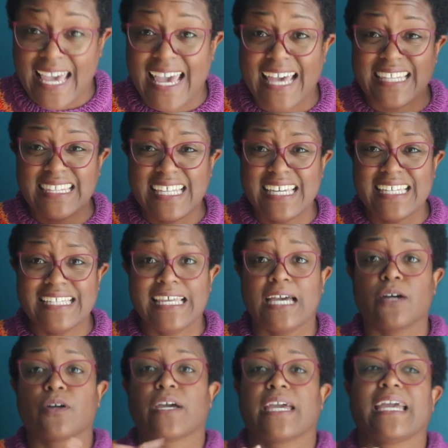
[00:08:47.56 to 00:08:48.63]
And
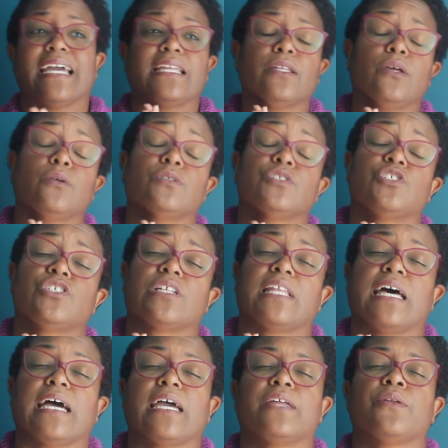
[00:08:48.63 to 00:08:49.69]
then, okay, I know it's
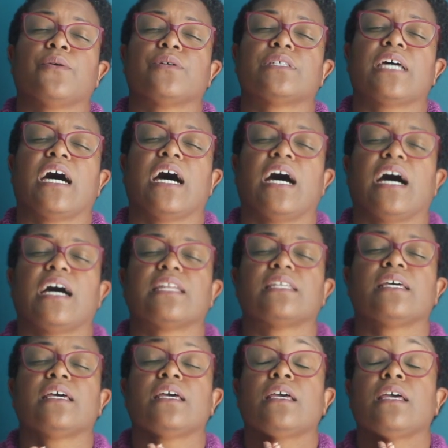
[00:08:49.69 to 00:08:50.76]
July, I know it's hot,
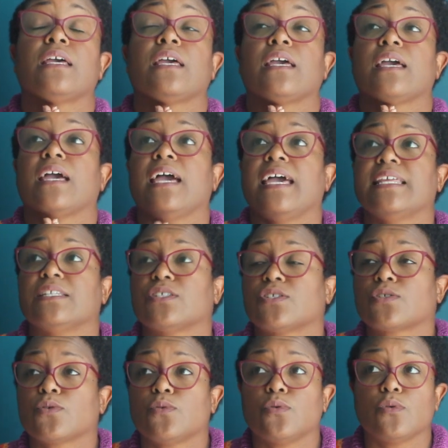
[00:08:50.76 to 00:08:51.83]
and
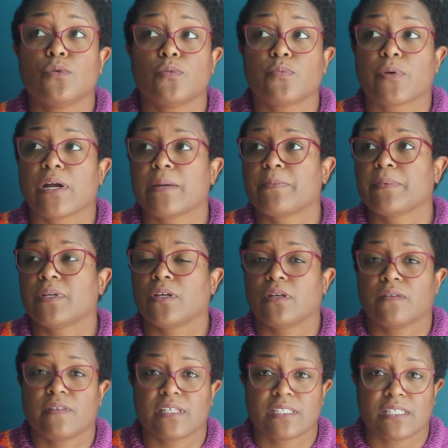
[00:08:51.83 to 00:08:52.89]
school prep and
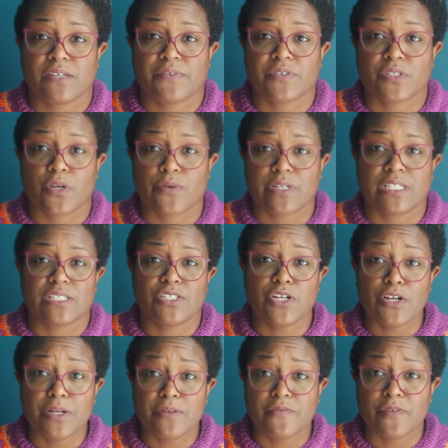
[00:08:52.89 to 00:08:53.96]
all that stuff is already
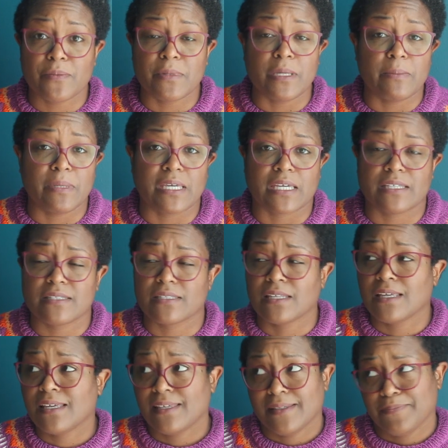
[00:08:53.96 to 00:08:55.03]
starting for me because
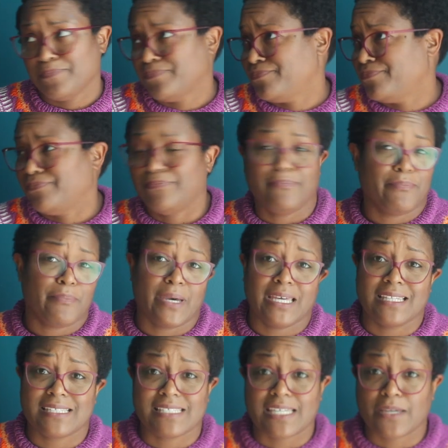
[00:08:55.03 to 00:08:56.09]

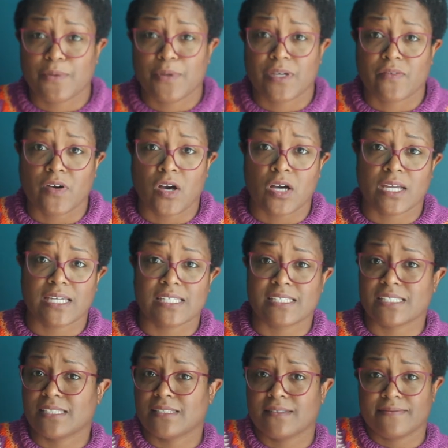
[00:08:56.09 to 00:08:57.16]
by the second week of
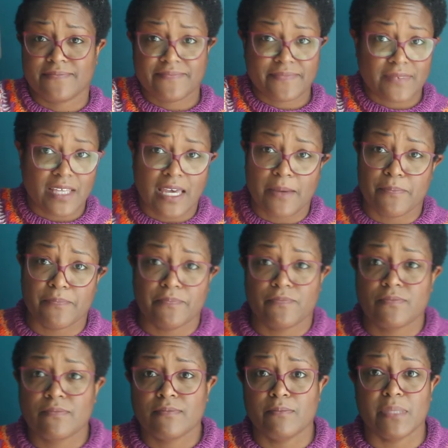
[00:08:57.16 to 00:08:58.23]
August, I'm
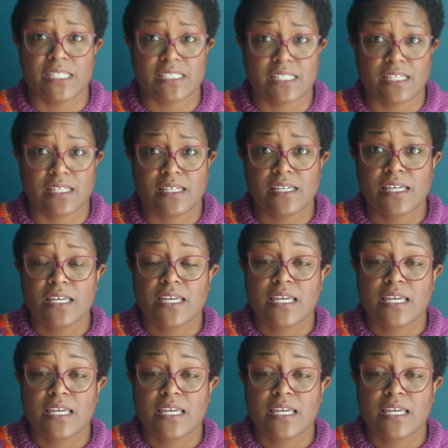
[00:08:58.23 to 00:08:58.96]
busy.